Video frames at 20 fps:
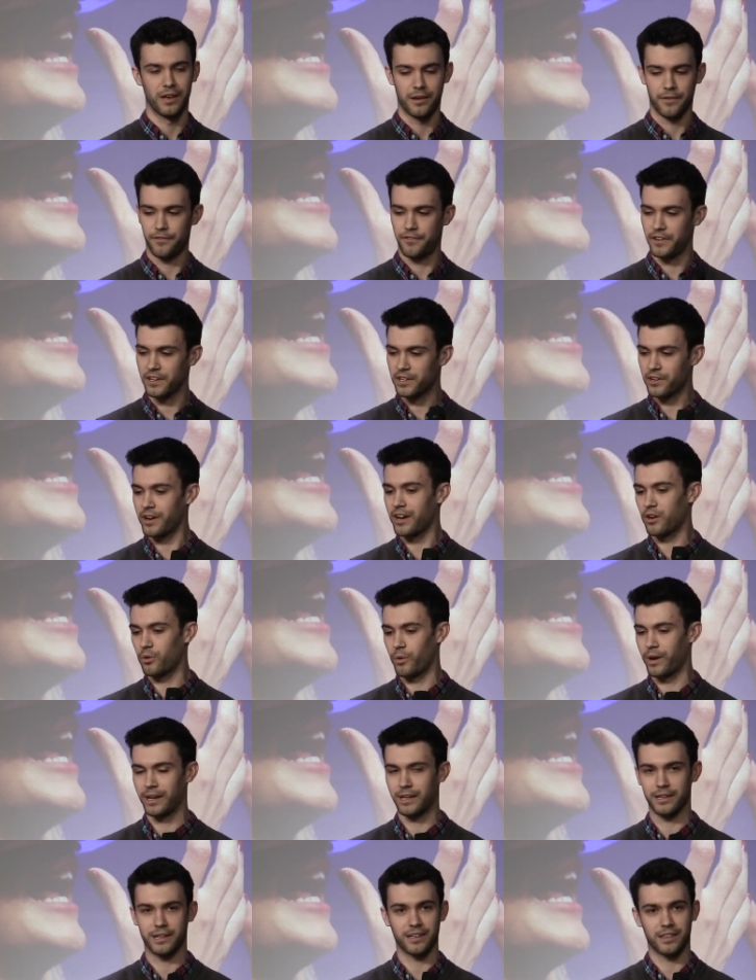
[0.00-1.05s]
figure out a
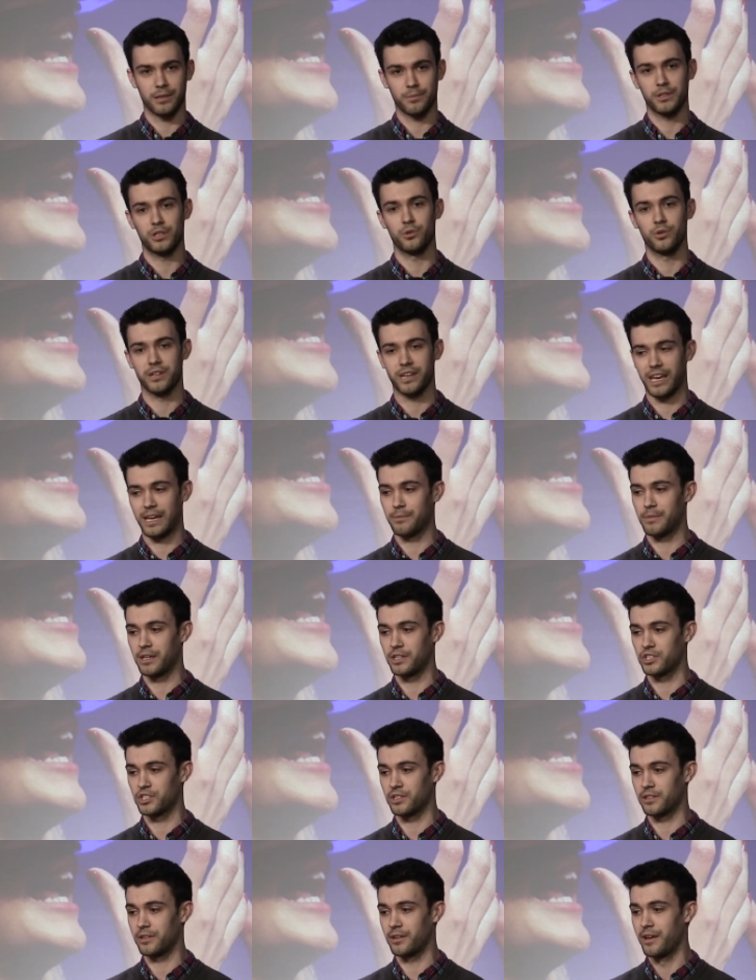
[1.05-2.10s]
way to get them into a game
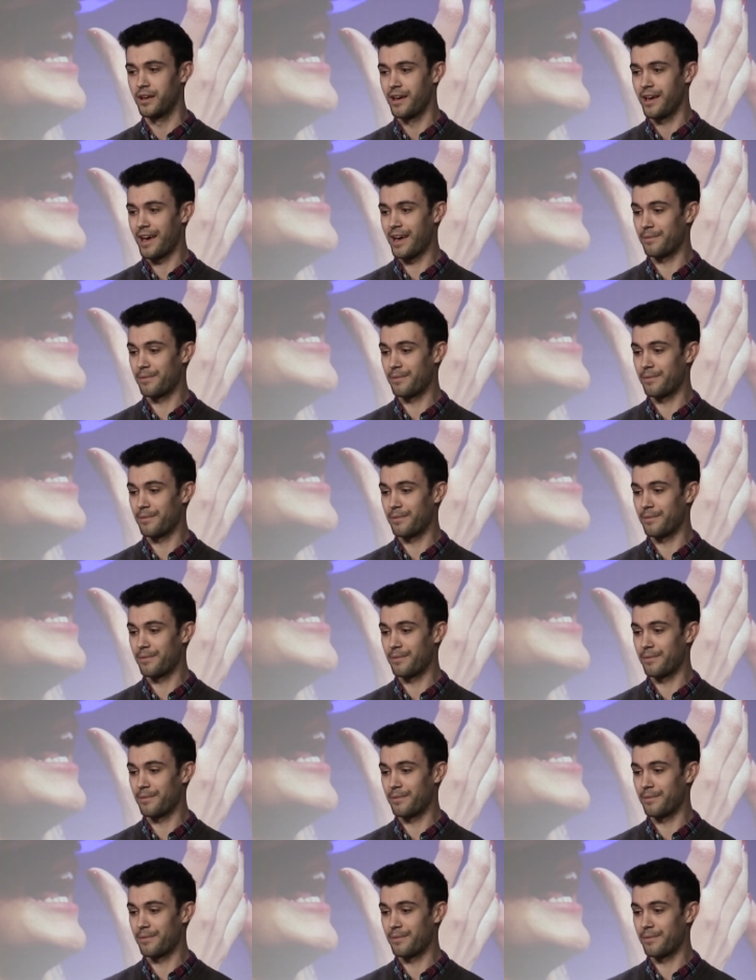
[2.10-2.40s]
engine,